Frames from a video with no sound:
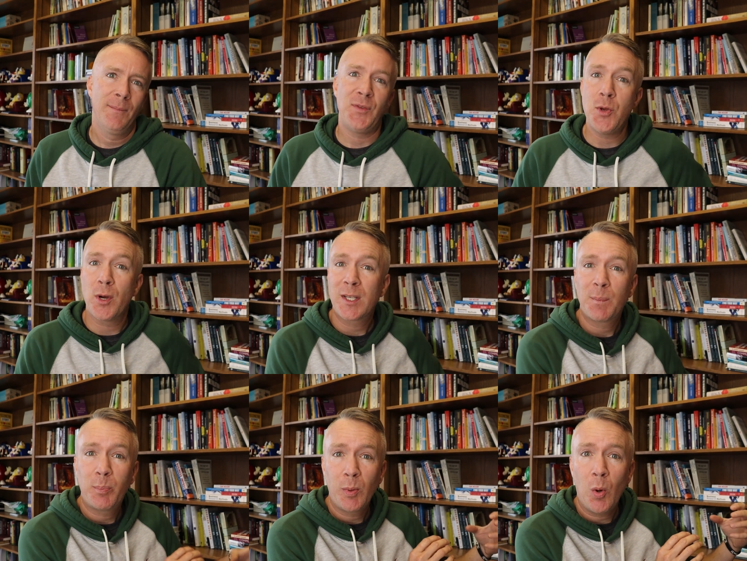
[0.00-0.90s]
Do you
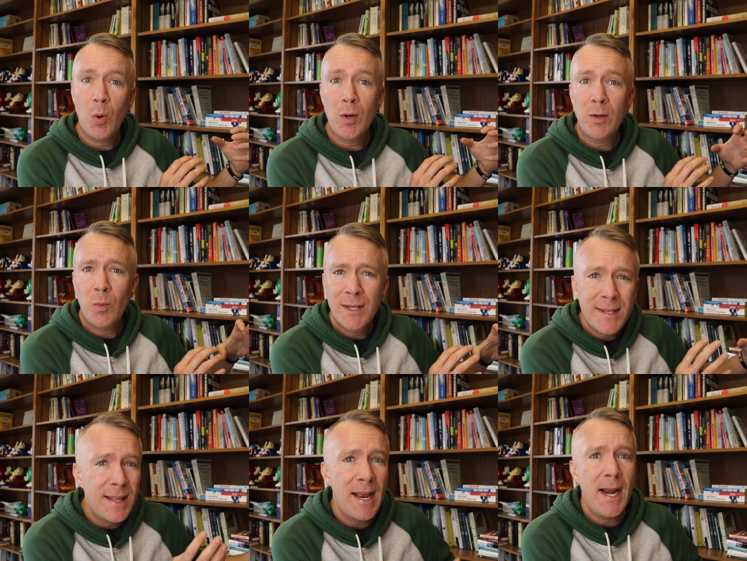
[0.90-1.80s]
explore
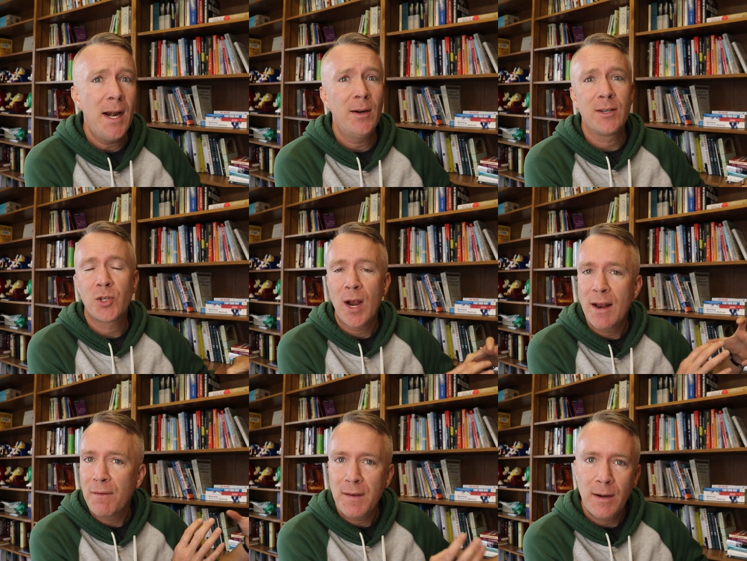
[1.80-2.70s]
what's there and try
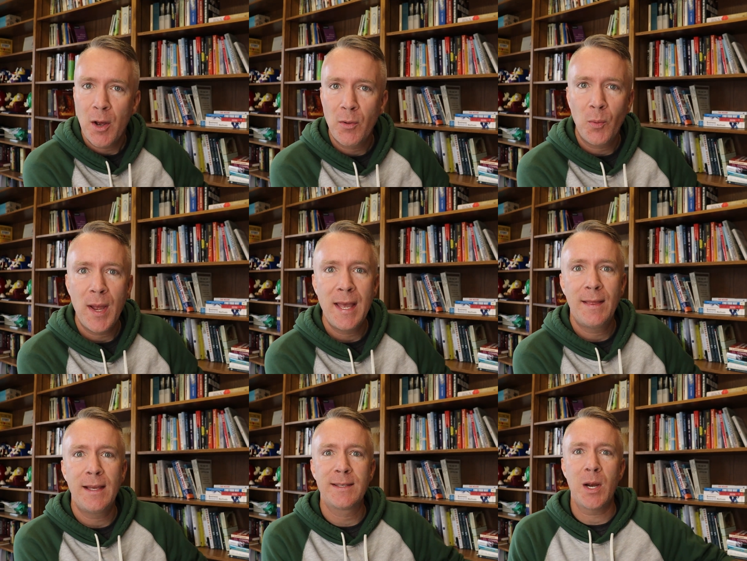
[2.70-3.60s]
to figure out the way
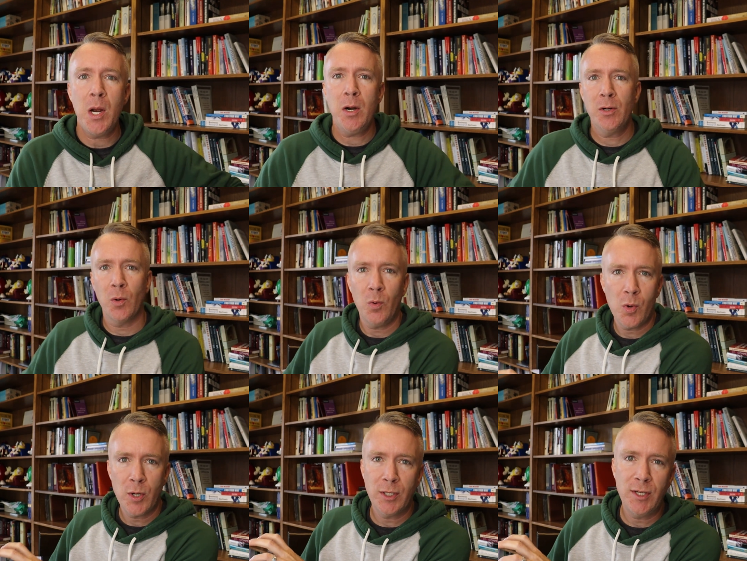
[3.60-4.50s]
things are,
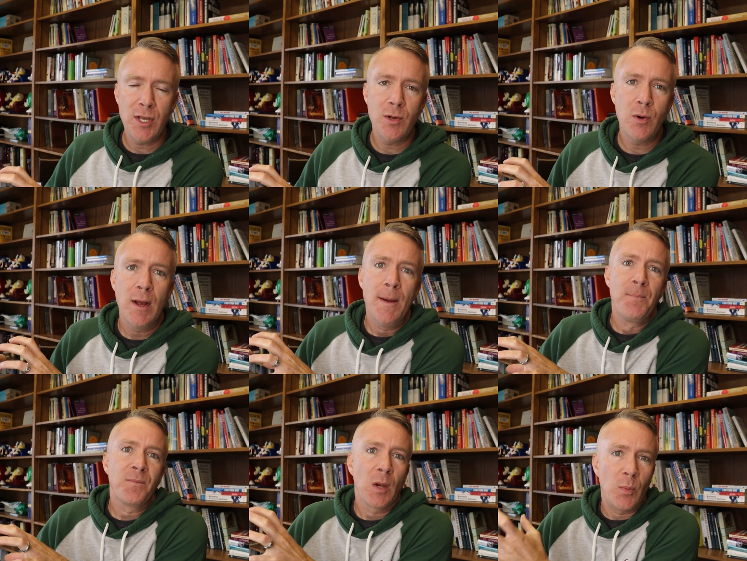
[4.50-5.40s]
or do you
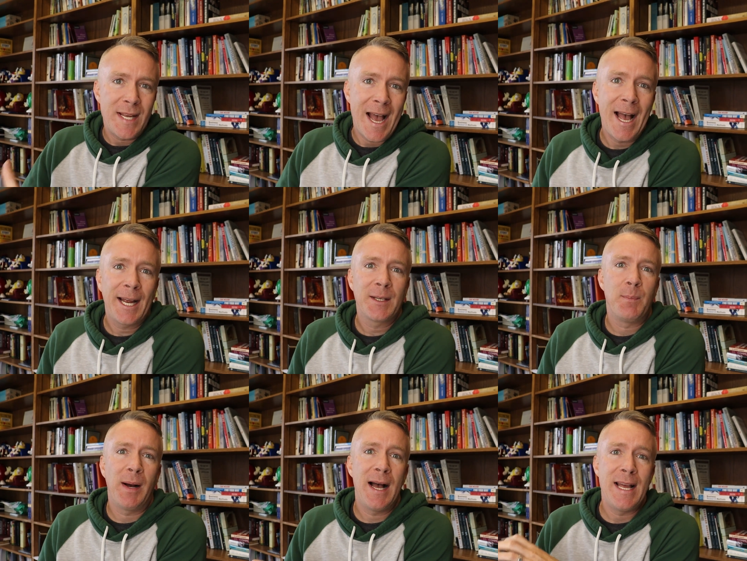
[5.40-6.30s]
react
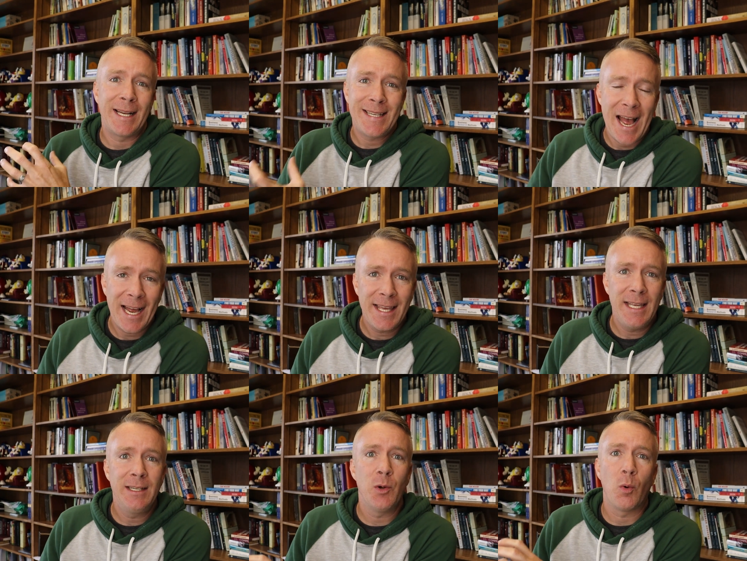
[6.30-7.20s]
by
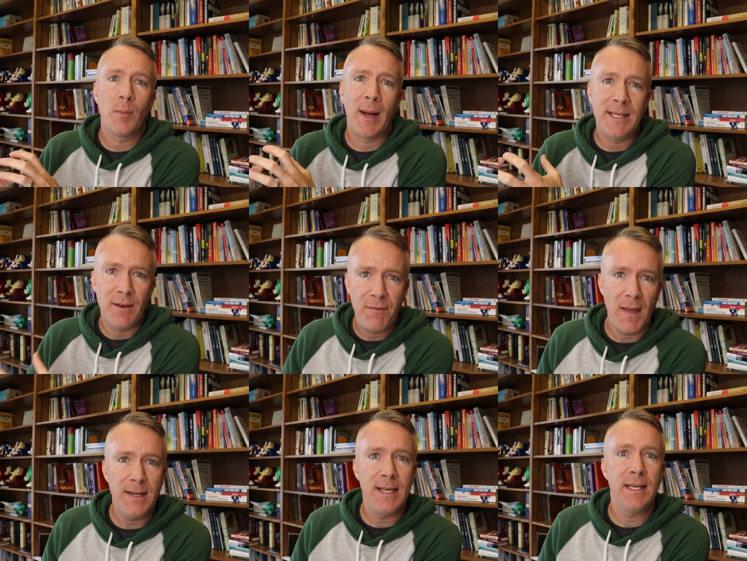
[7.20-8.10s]
attacking or by
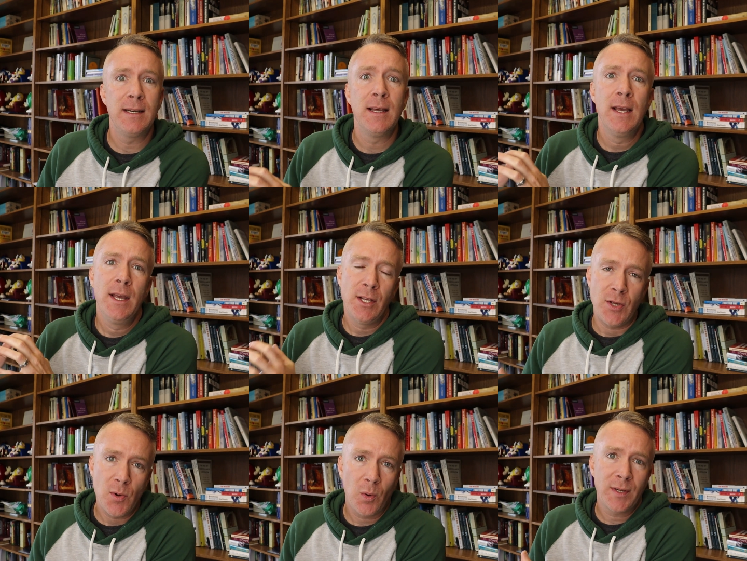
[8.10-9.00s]
defending
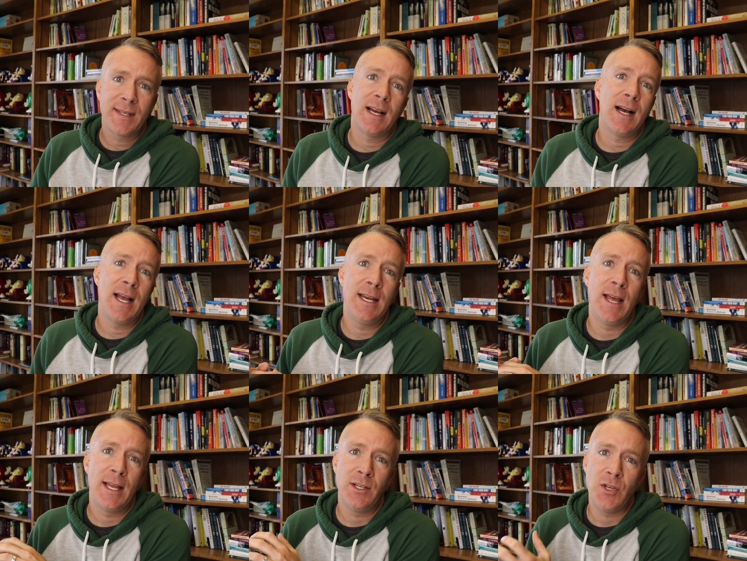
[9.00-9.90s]
your side
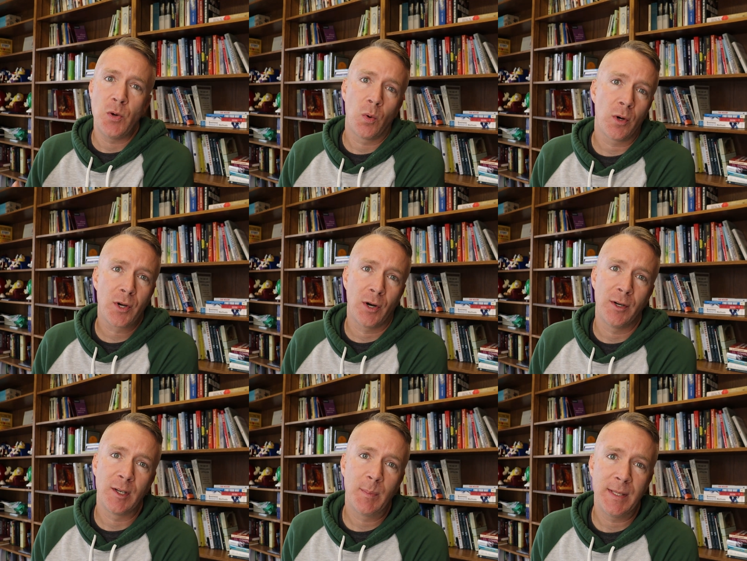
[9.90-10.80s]
and your
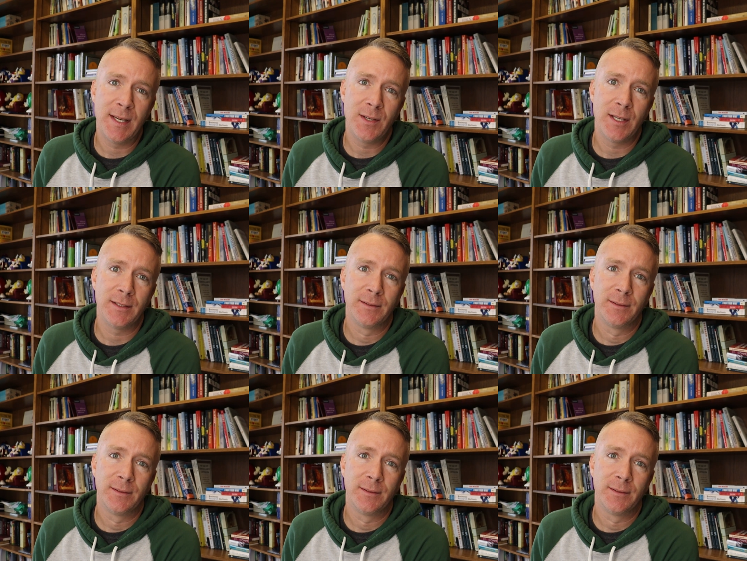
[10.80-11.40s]
current position?